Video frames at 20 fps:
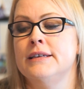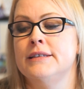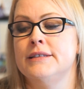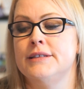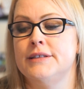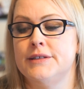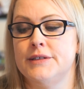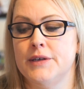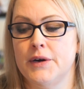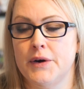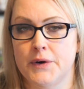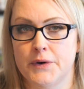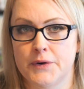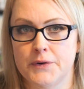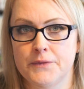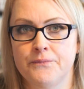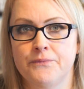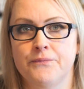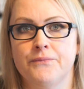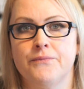
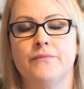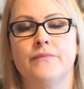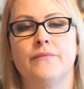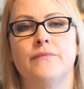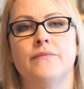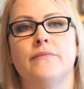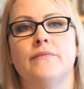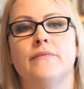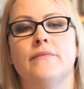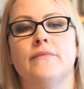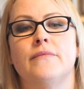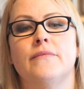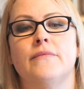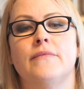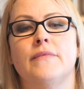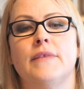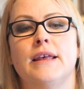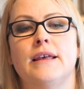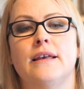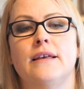So
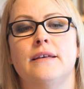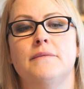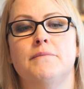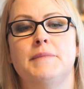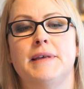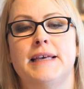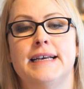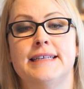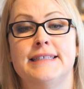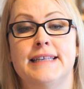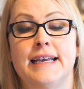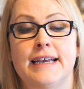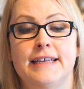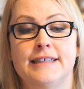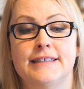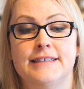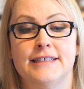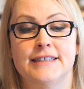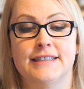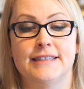because I
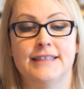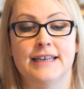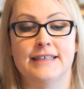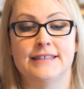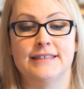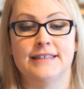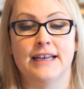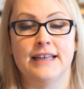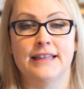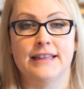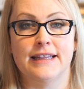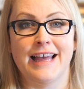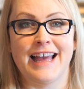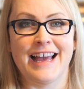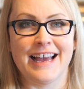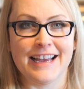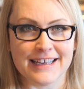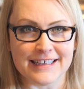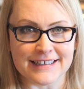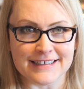had success on the
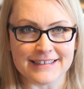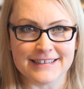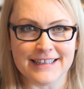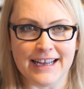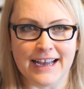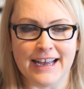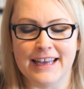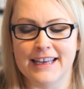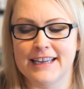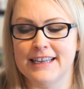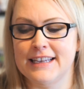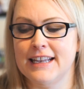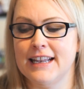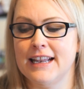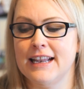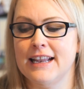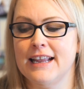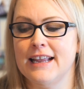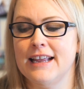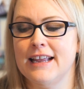Atkins diet,
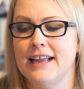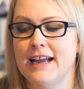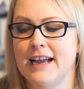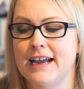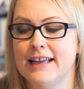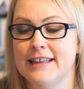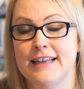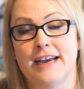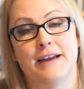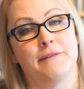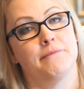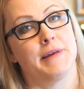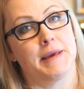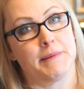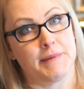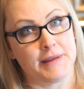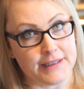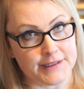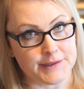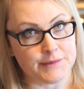I thought
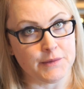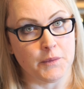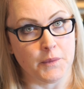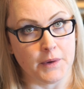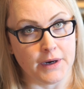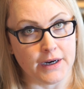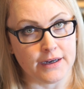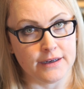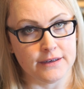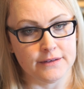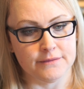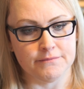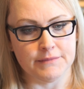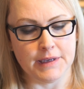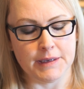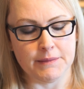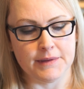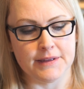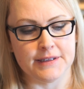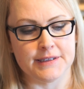maybe this will work.
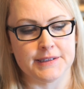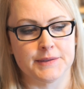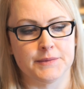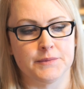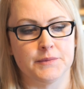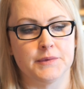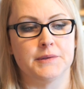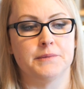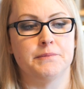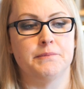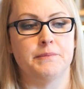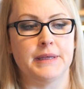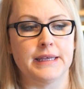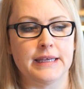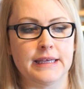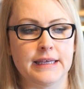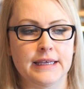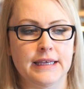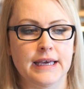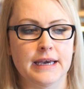Maybe this will
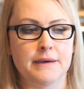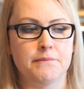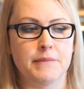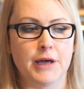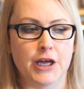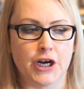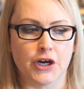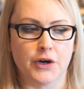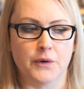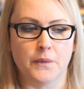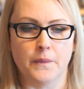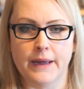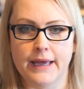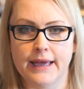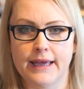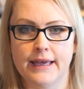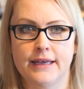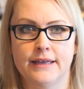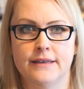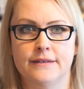be a better
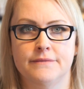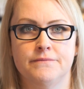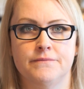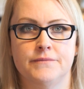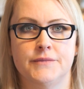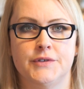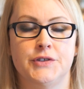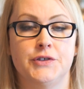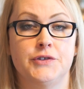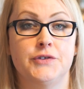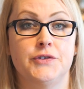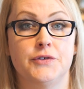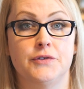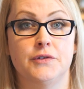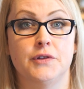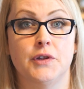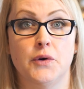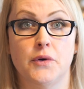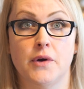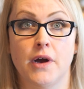way to do
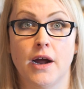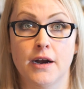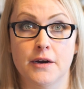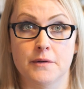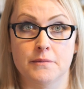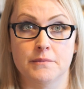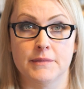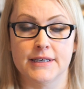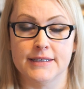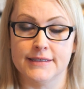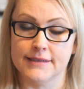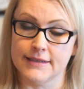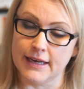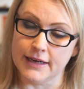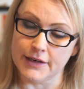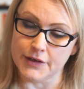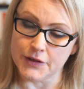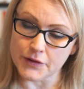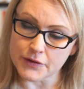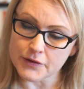low carb, because
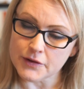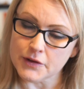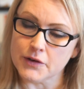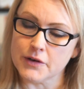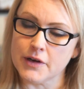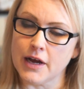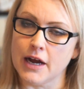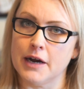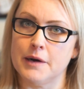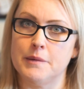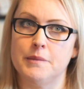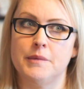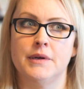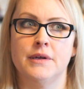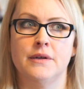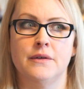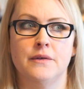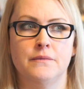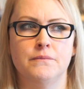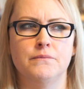I knew low carb
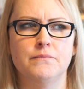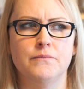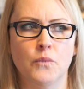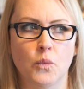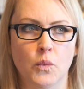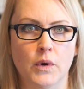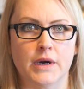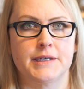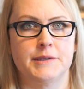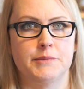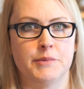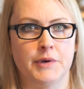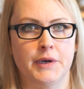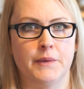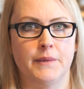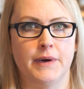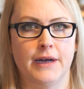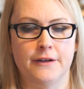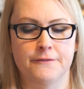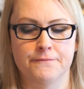worked
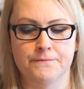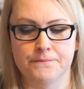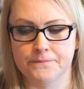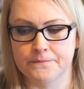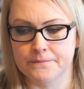pretty well.